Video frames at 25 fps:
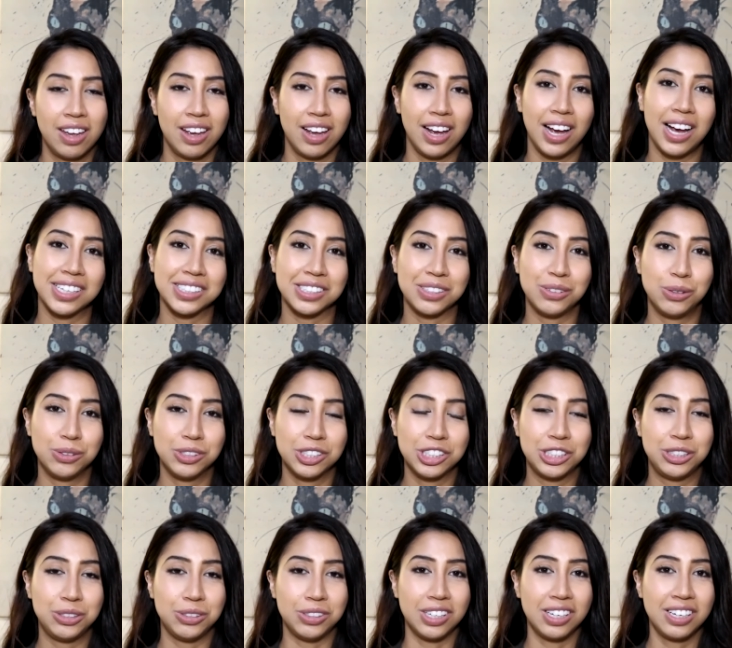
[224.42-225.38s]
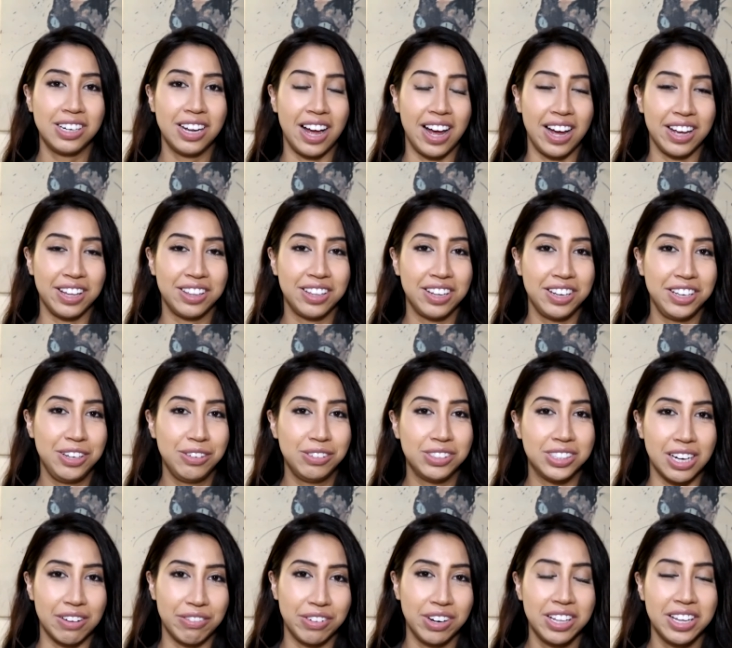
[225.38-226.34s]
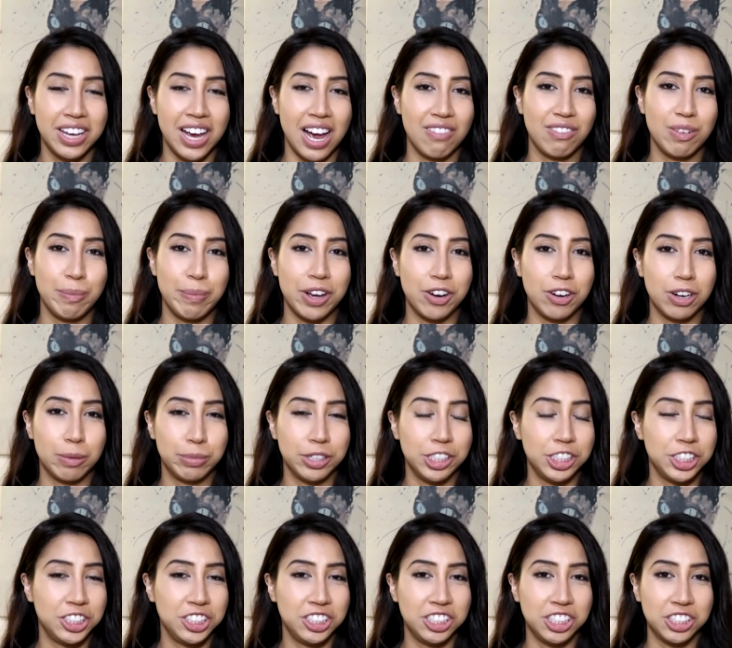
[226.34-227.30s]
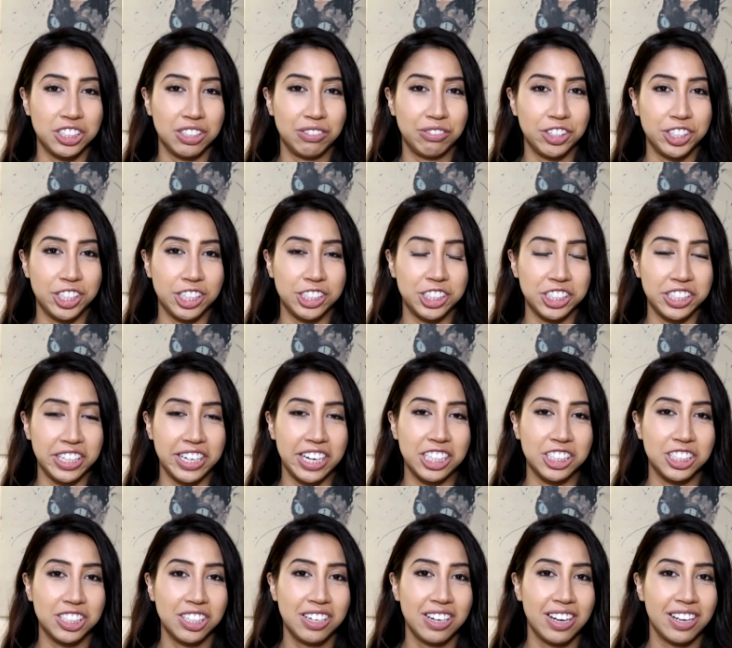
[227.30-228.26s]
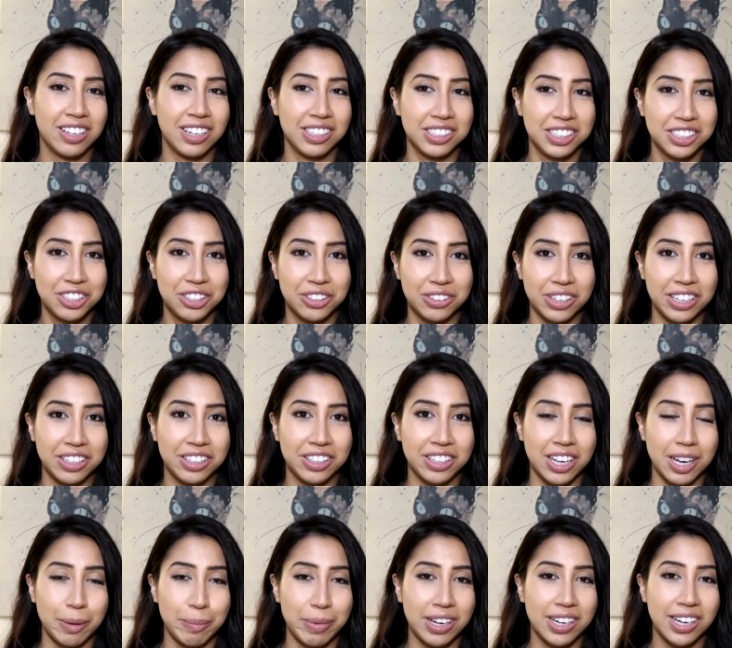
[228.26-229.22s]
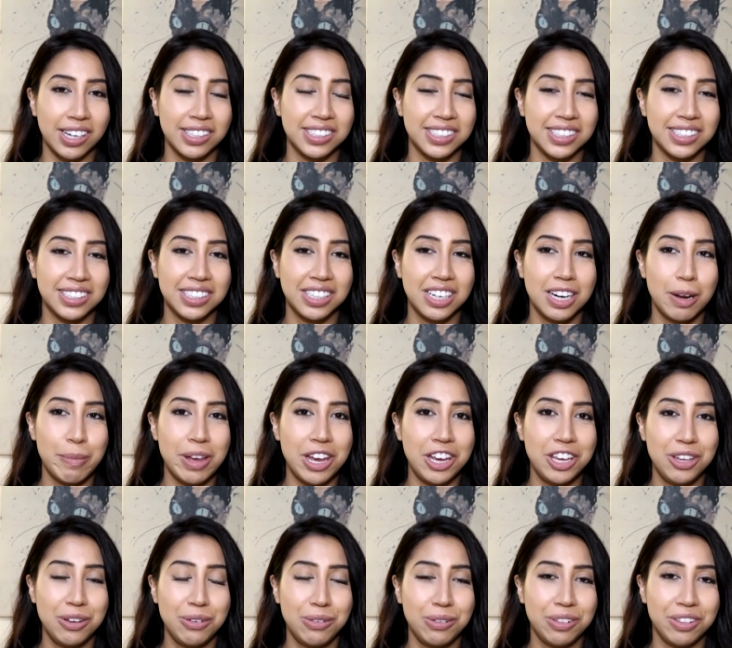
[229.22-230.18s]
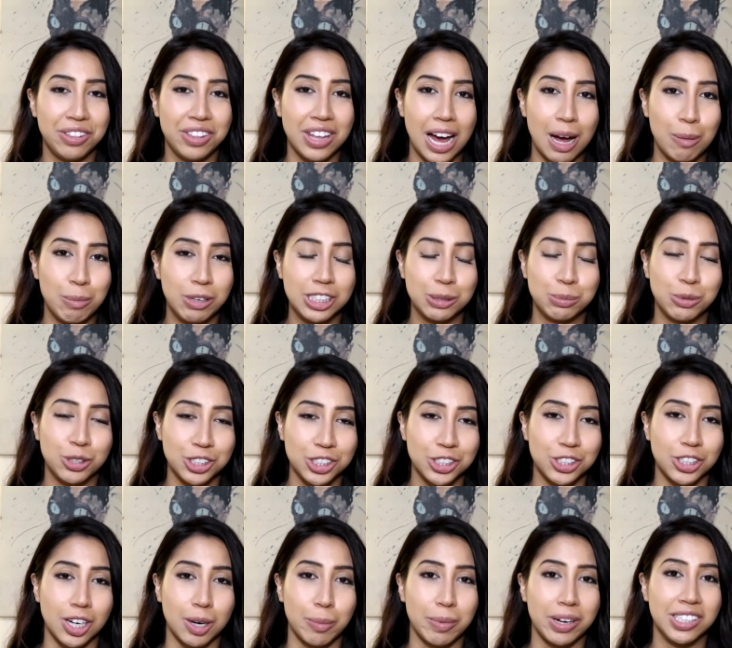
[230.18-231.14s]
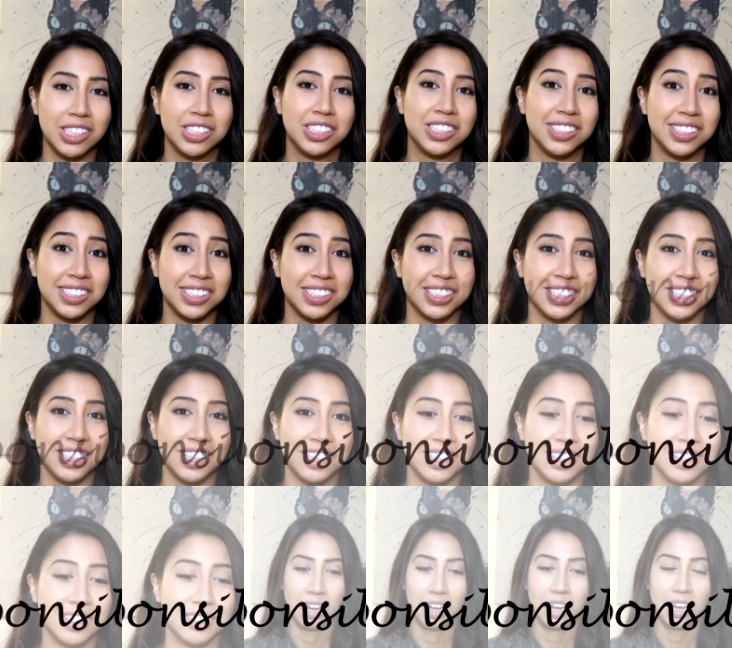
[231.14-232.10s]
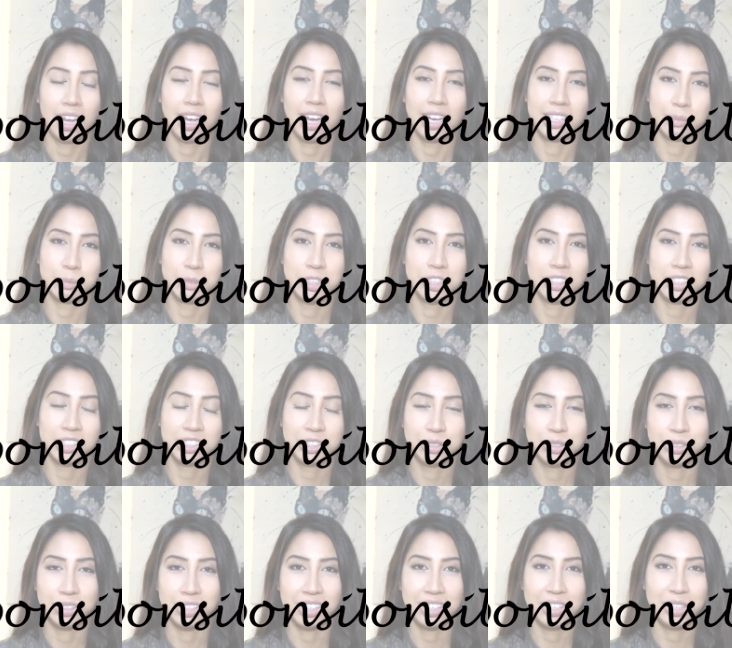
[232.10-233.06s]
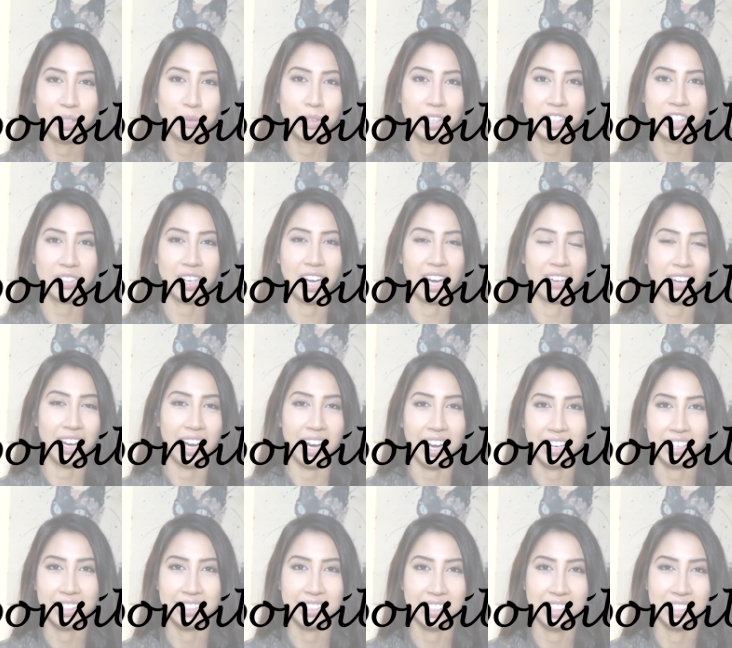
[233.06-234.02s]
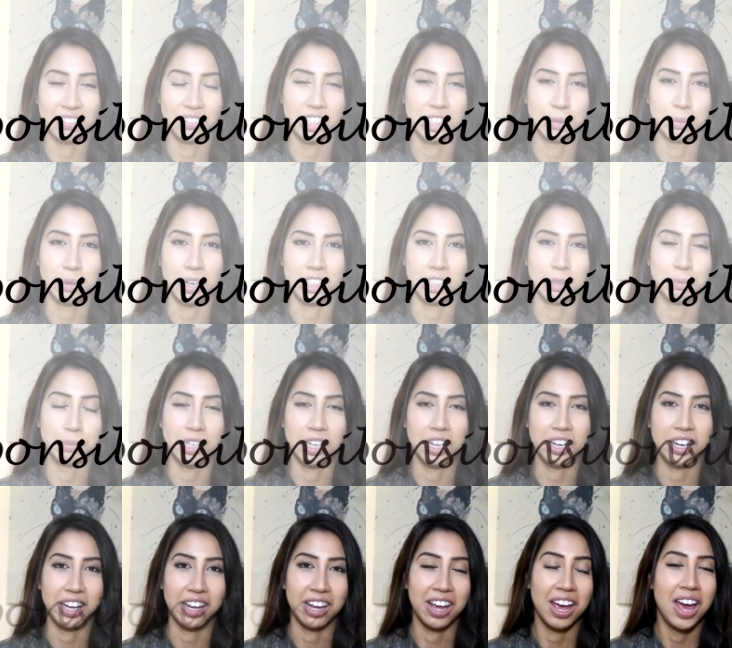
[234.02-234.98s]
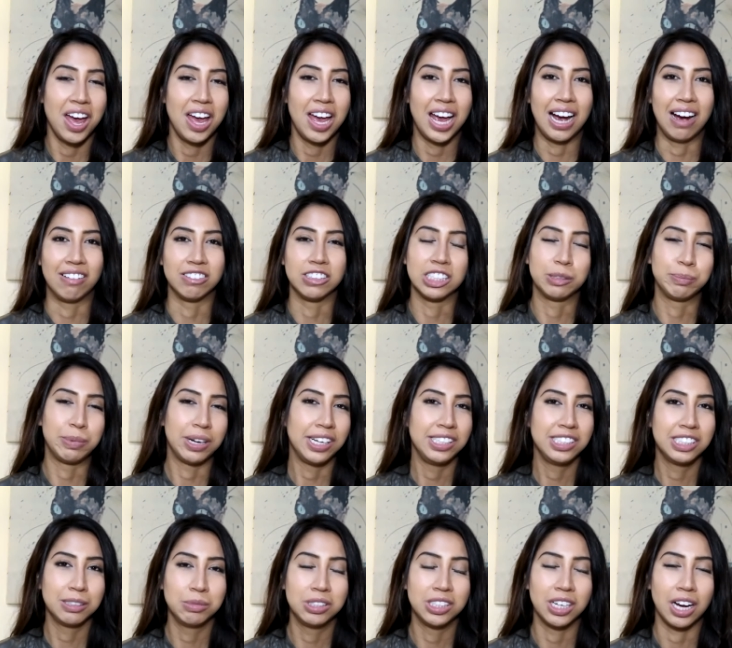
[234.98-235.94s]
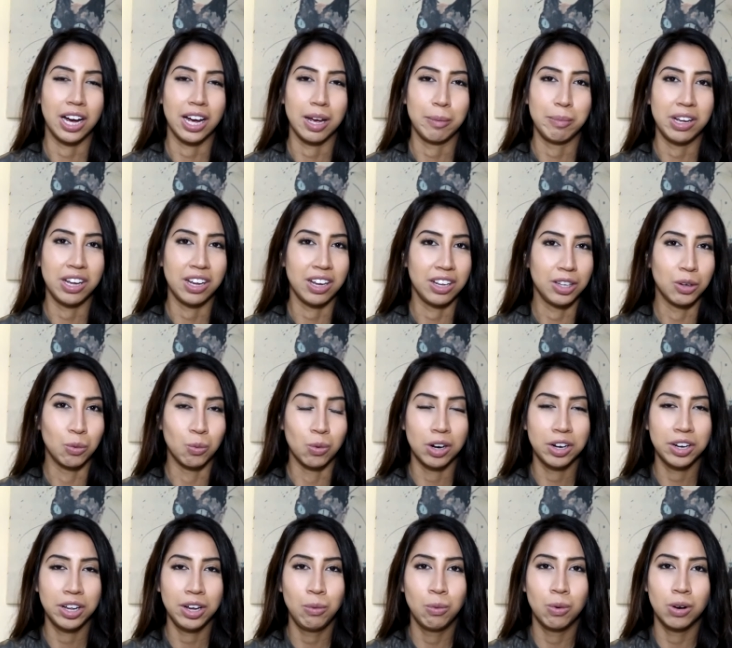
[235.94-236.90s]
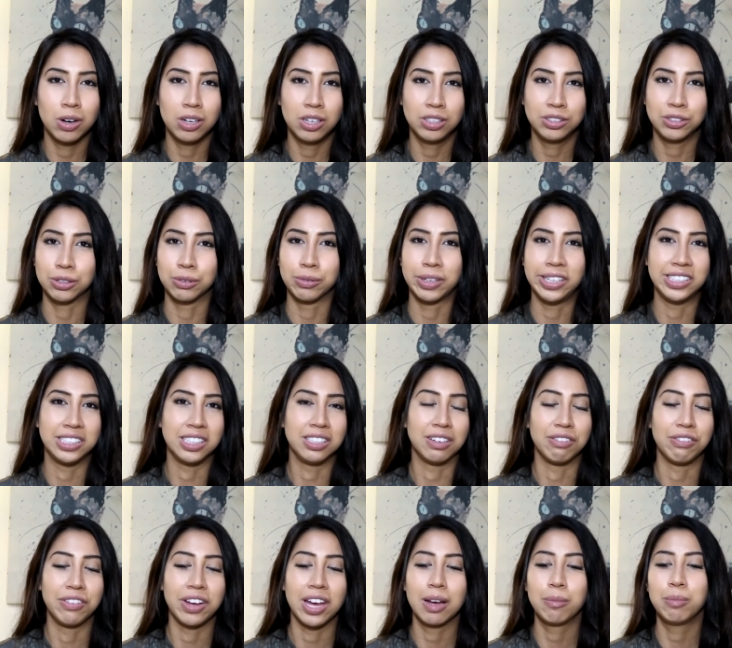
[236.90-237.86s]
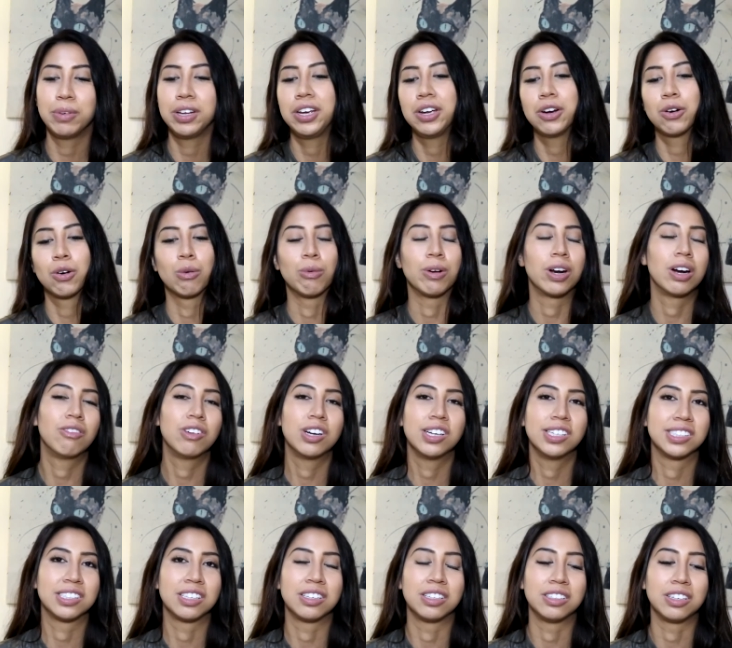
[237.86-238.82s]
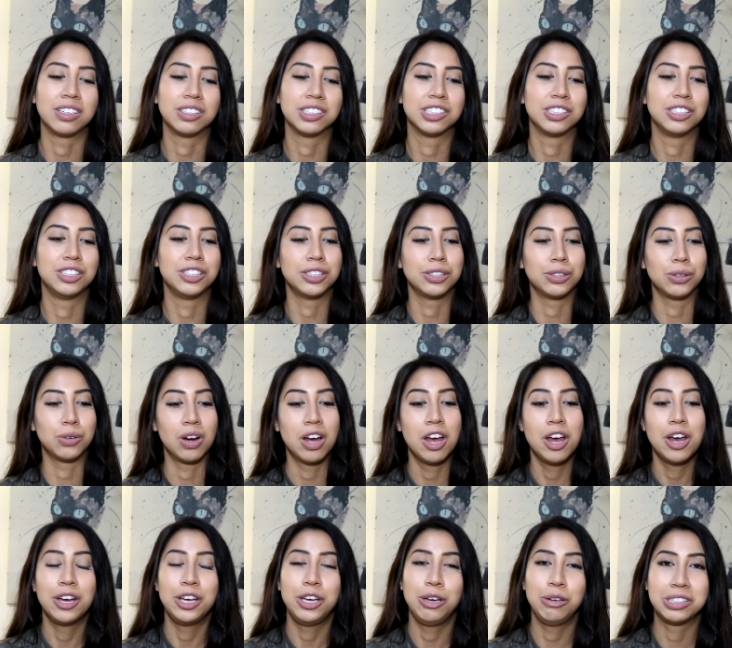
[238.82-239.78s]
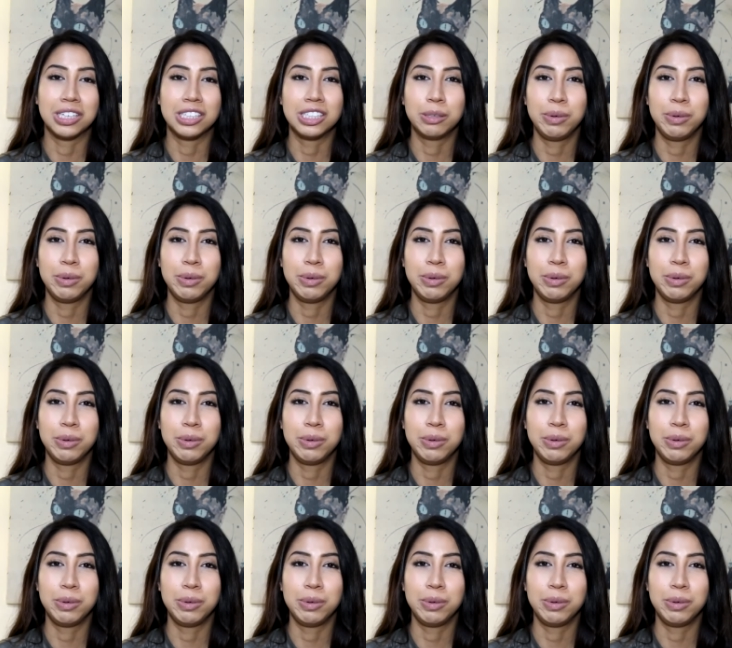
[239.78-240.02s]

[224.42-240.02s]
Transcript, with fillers: As an older student, I think you definitely have a better appreciation for your education, and that's a great thing because it's going to make you that much more determined to succeed. As a mature student, you also have a higher sense of responsibility. After spending some time in the working world or raising a family or whatever it is that adults do, you tend to